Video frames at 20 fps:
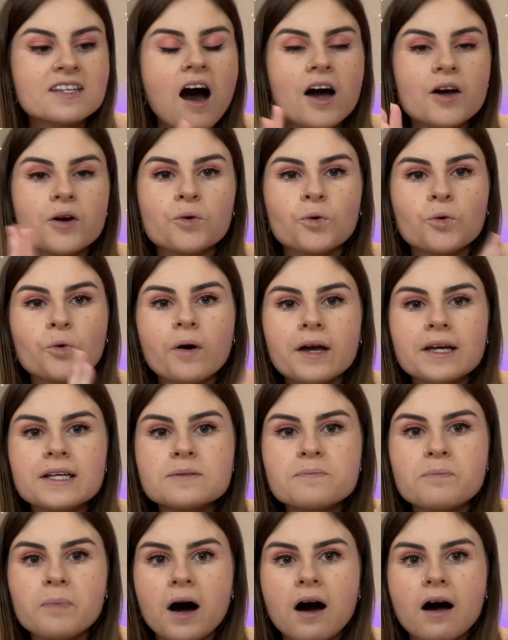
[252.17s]
I always
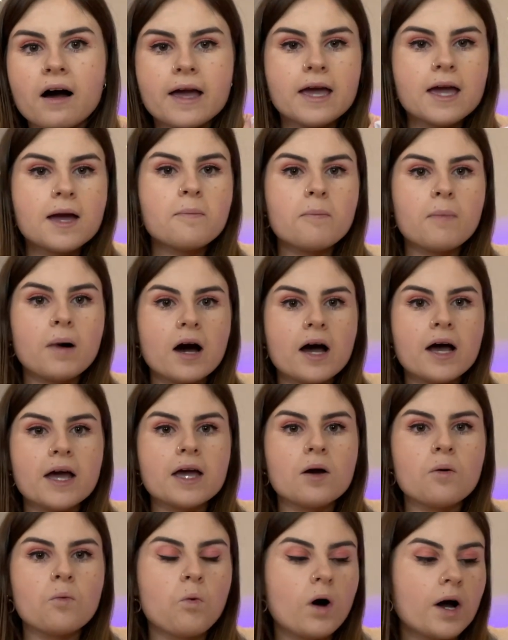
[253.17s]
buy
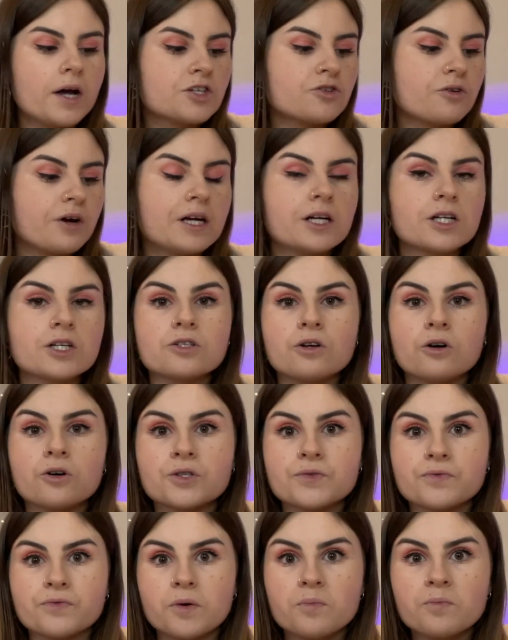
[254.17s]
my white trainer socks
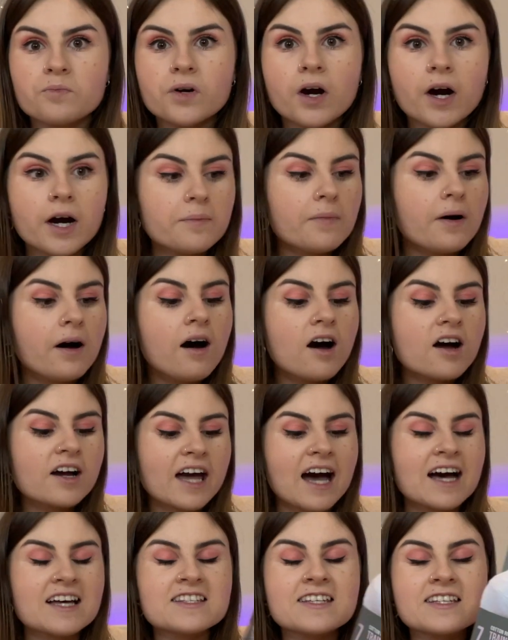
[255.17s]
from Primark,
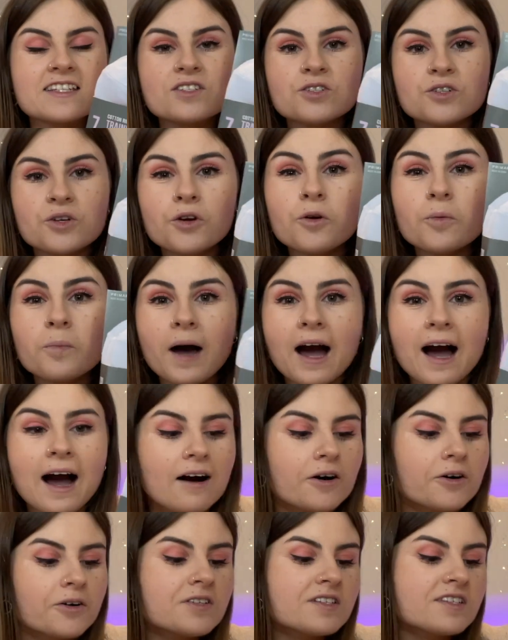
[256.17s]
as it's
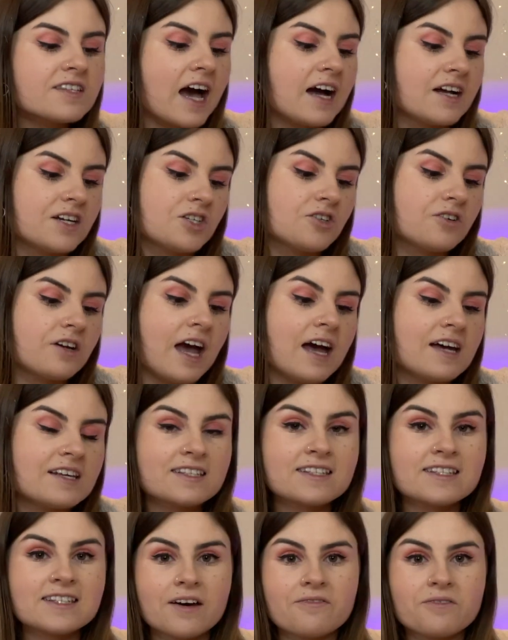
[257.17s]
£2 and you get
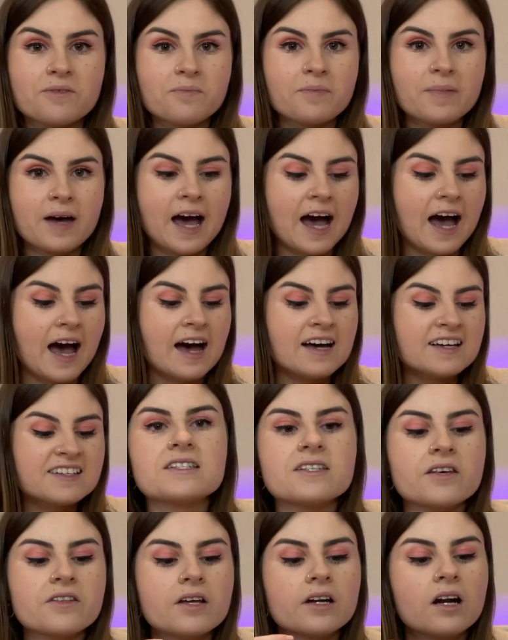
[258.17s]
7 pairs.
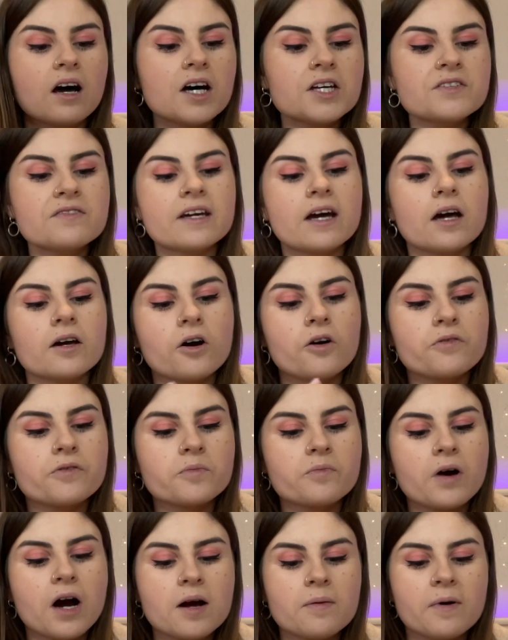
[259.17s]
So the last thing I got from
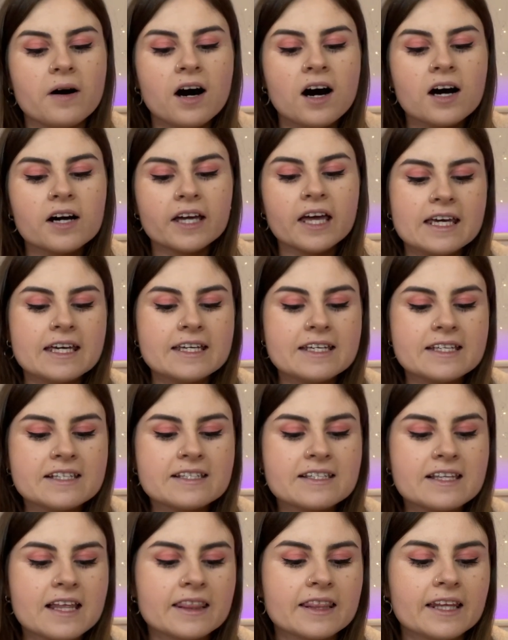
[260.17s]
Primark
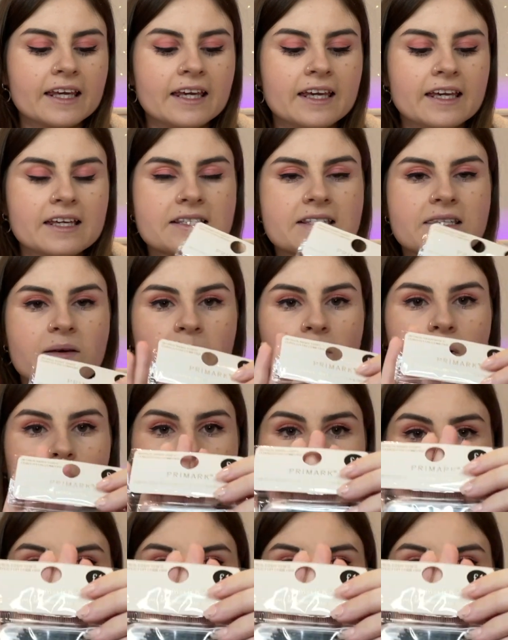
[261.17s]
is these bobby